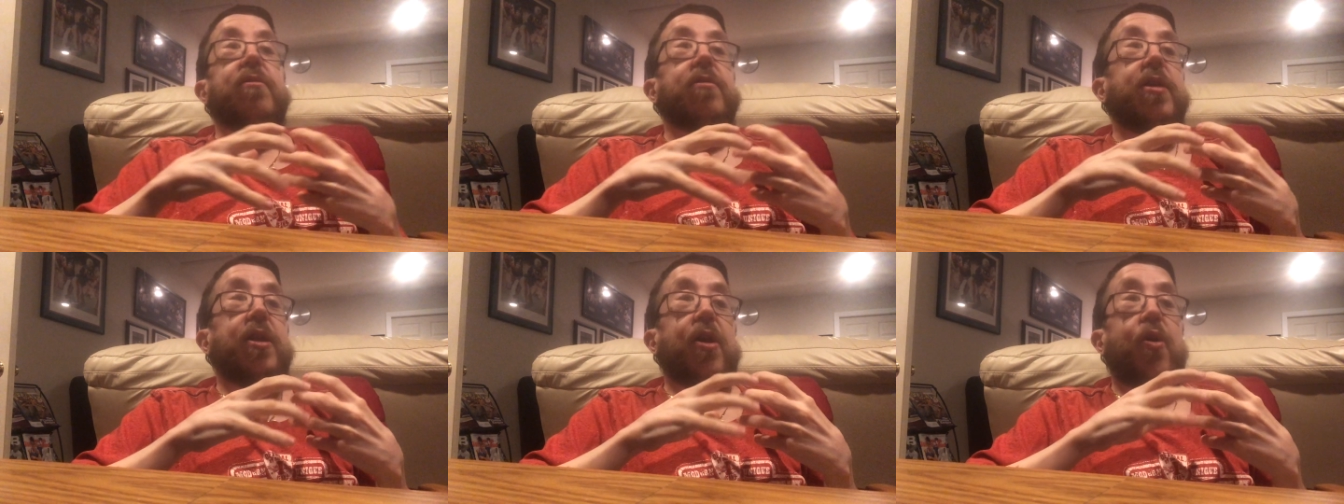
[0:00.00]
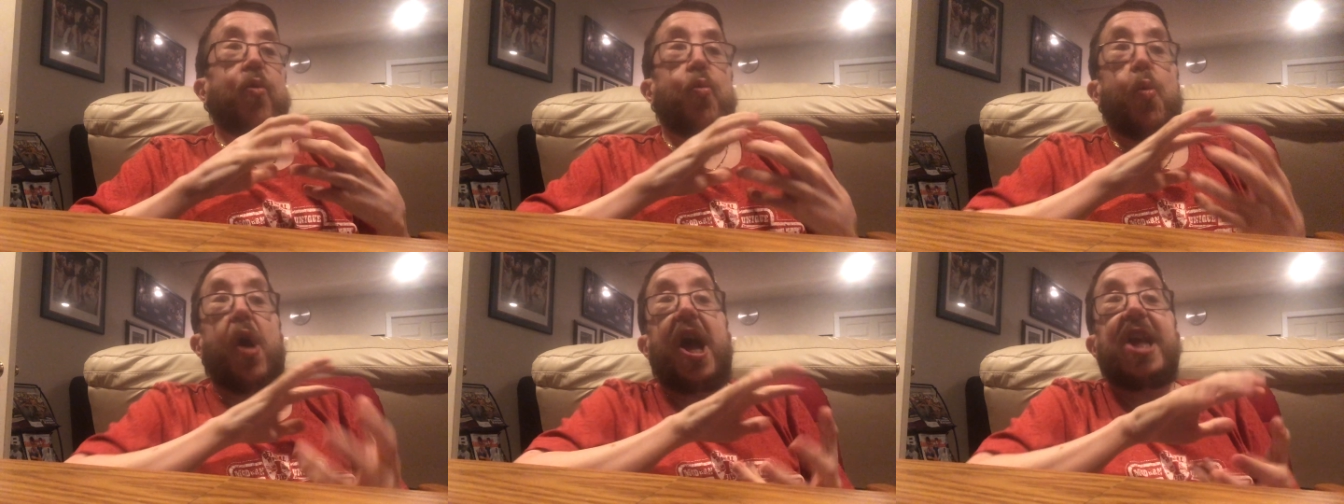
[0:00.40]

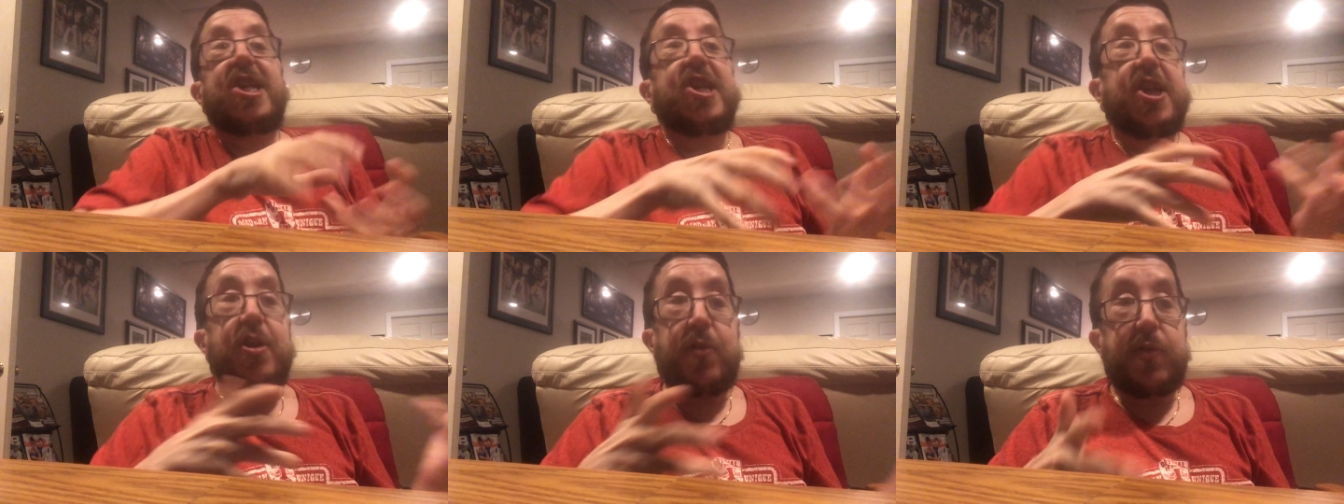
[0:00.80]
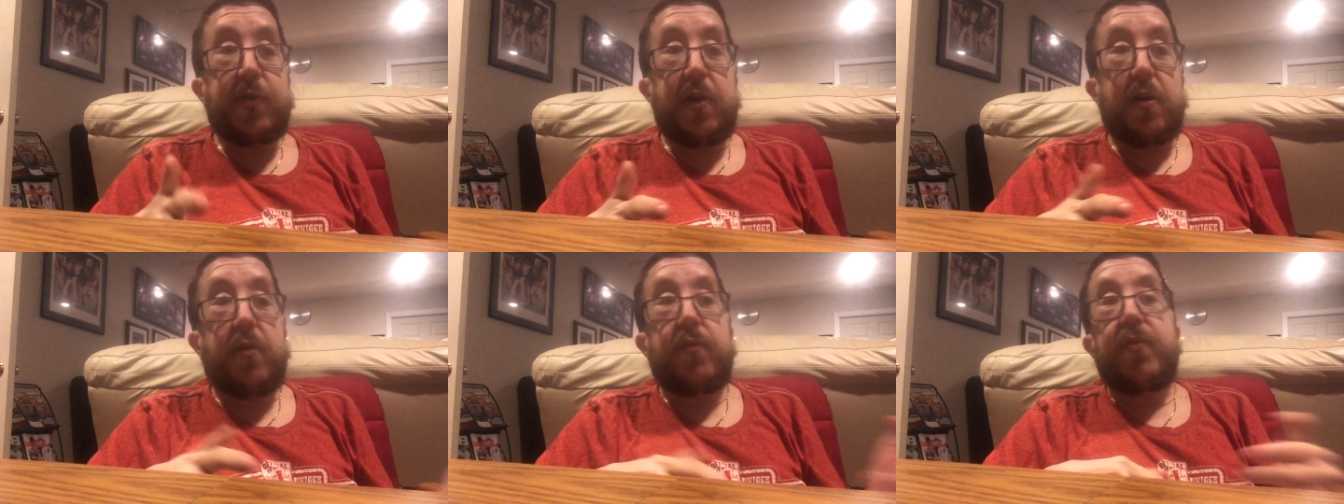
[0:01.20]
washing
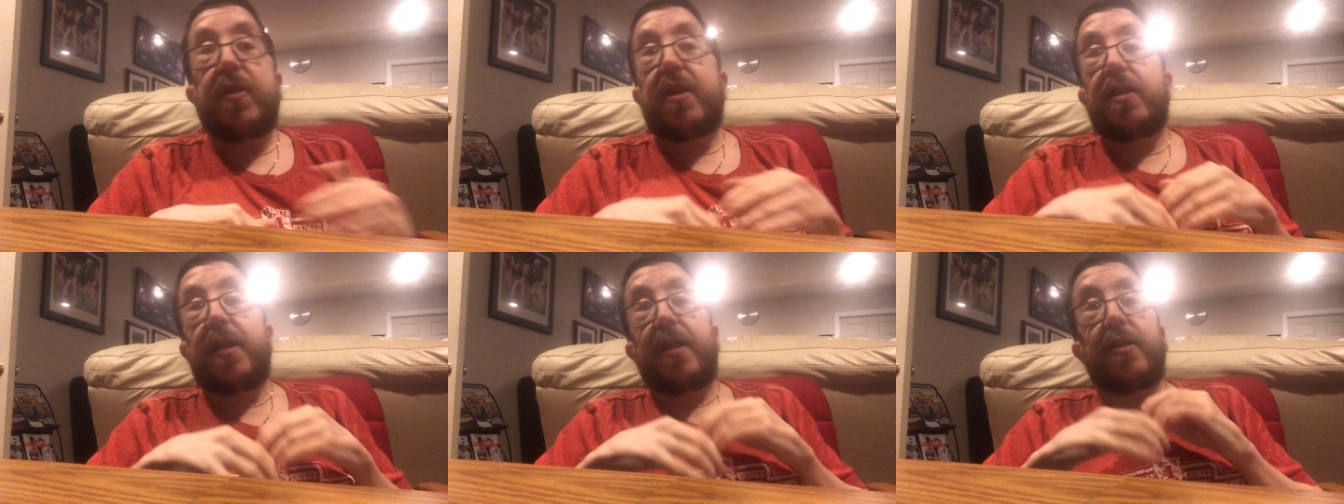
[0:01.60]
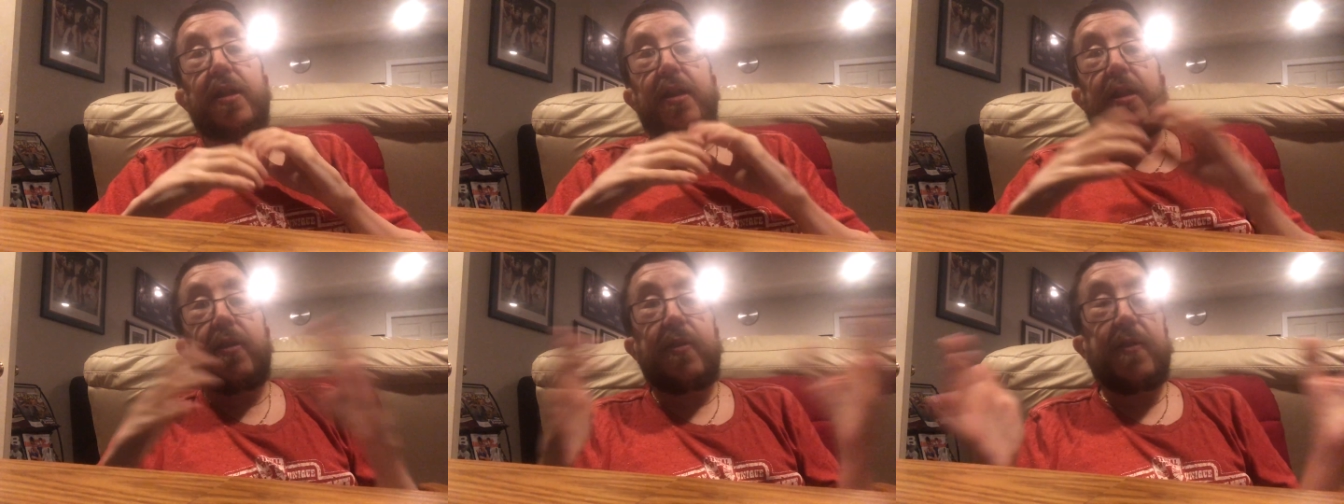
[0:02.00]
yourself, the
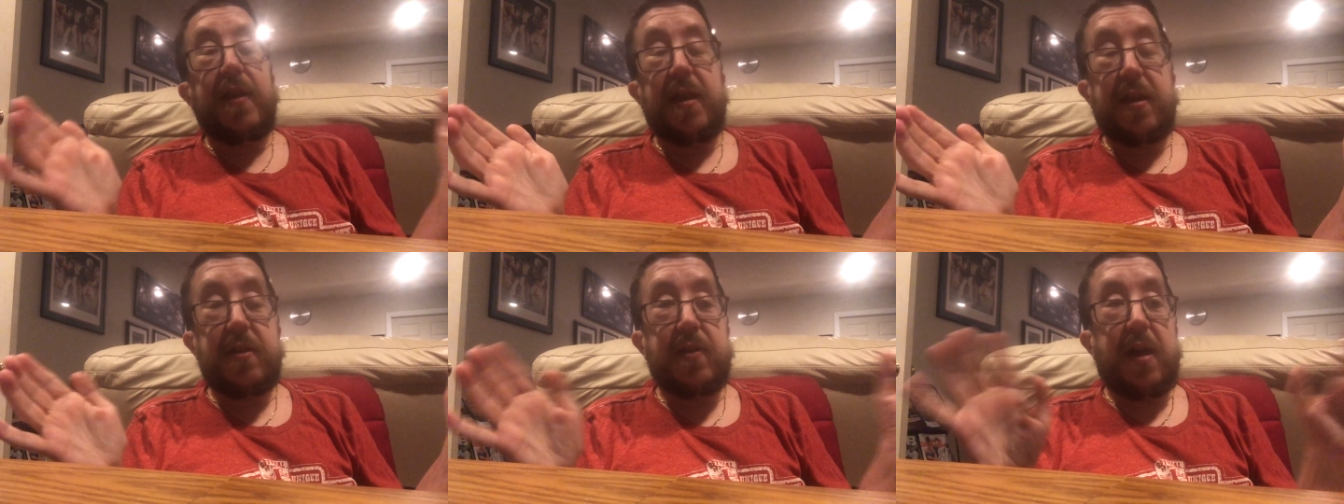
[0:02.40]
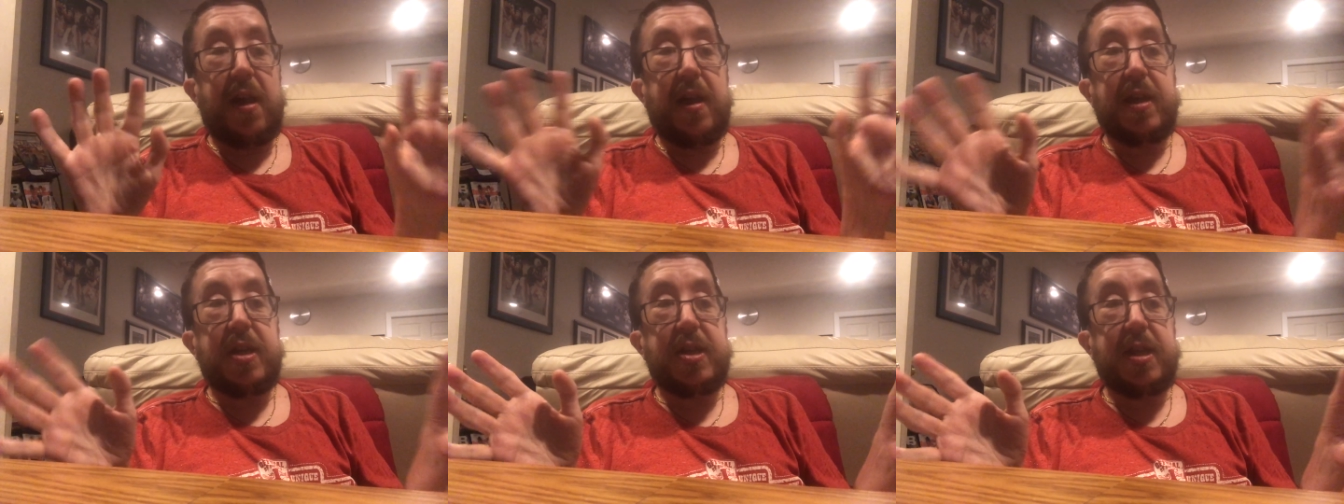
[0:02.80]
cleanliness thing, the
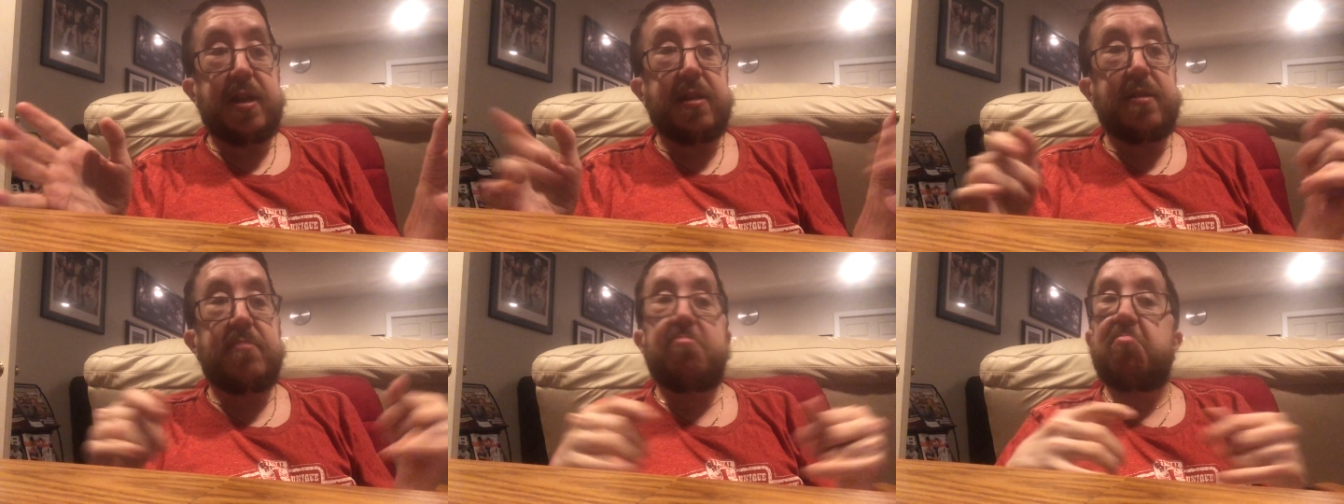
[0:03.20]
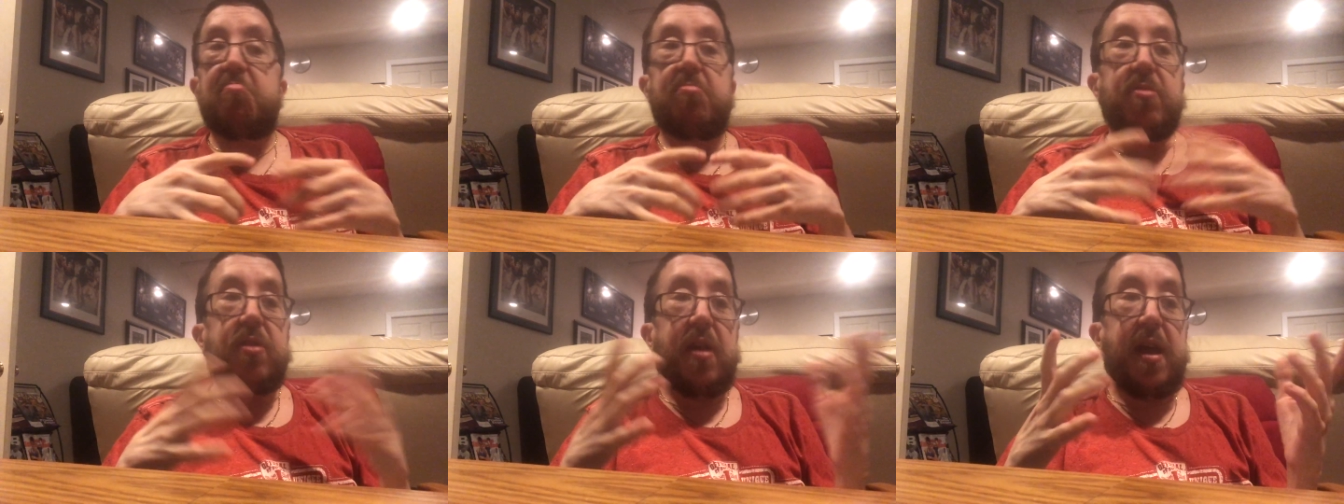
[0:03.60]
hygiene,
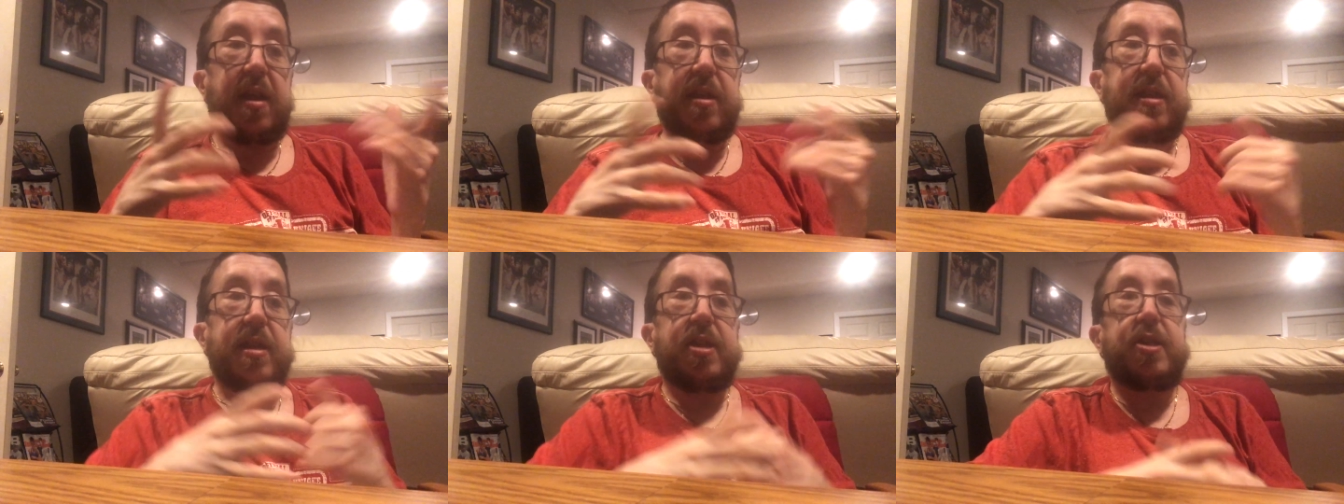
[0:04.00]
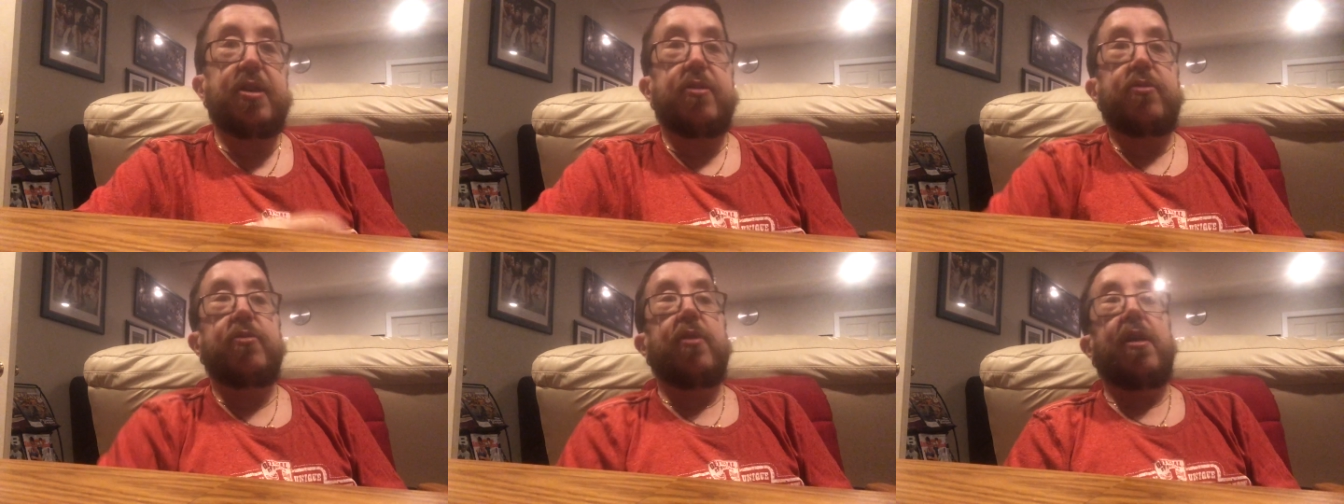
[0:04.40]
not an
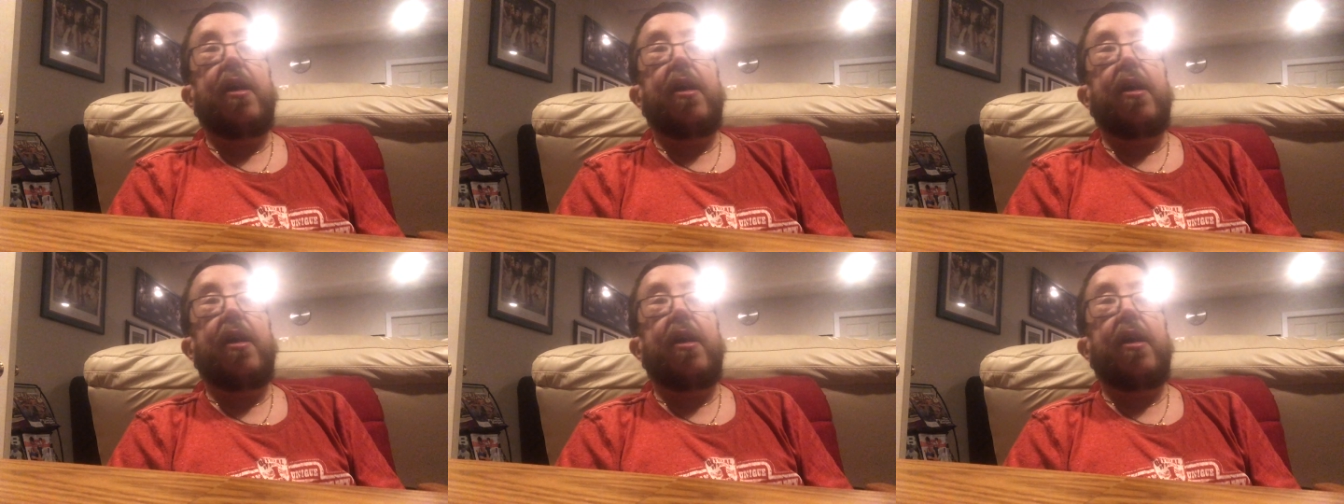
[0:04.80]
issue.